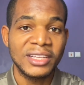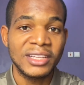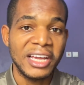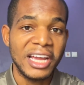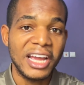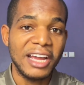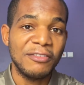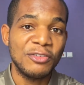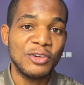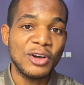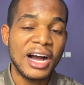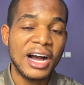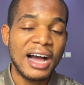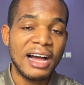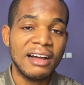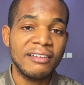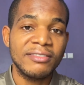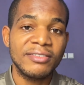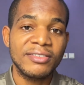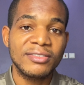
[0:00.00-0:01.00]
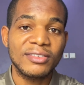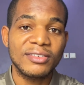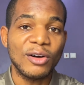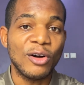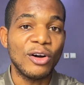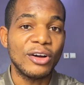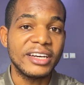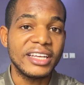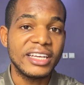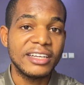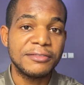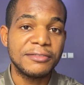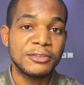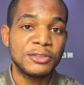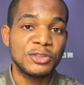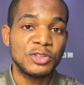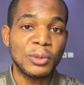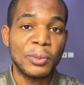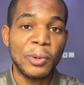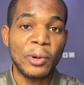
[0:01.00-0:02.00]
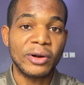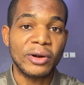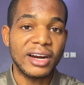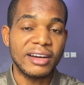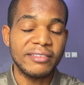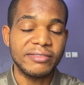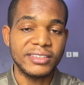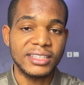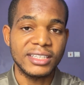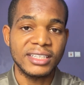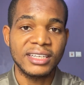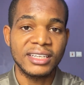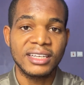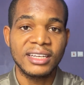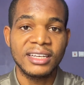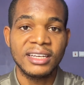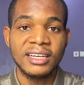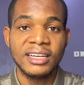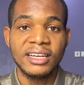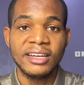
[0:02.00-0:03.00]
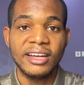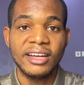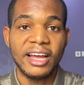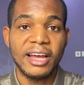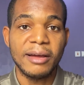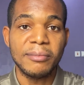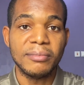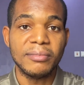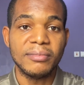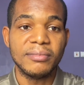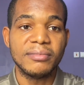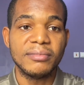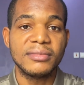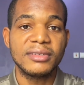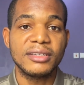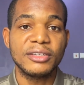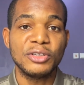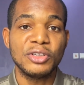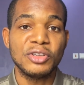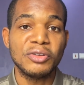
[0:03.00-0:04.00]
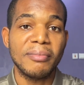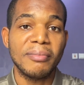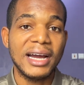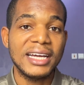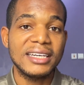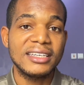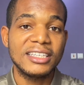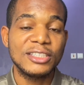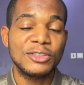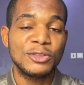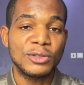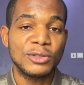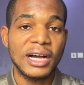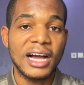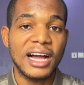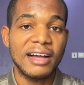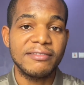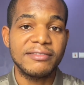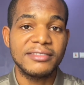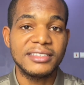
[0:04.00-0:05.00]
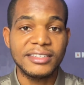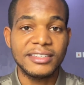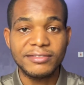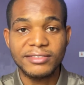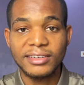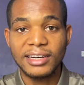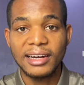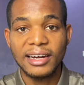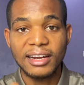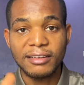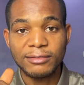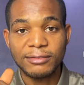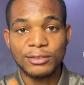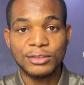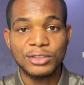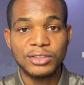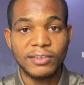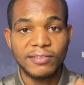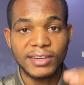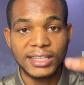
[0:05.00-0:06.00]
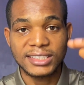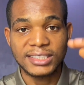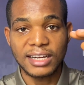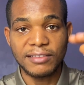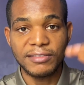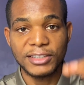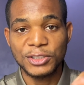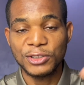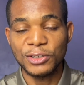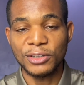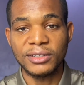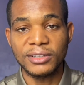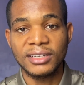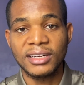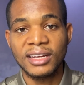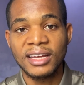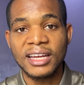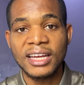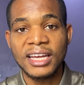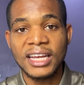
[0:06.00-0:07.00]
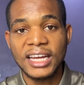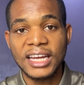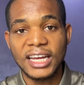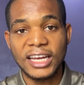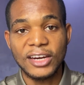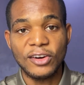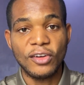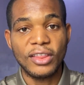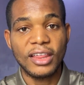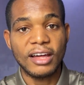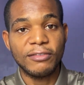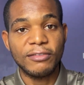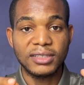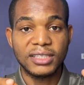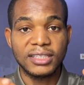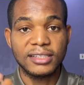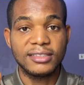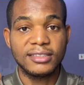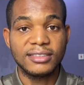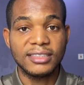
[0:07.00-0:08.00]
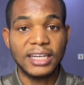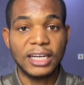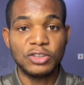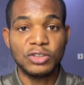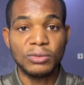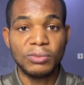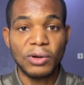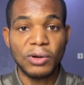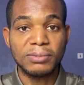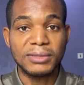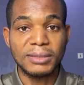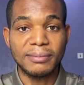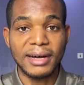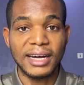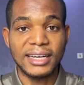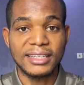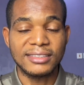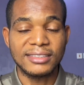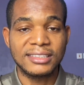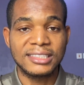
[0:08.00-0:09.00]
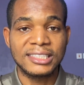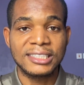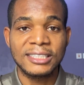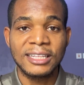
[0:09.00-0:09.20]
If you have uneven topography, you might need to have different levels of excavation in order for the design to be optimized.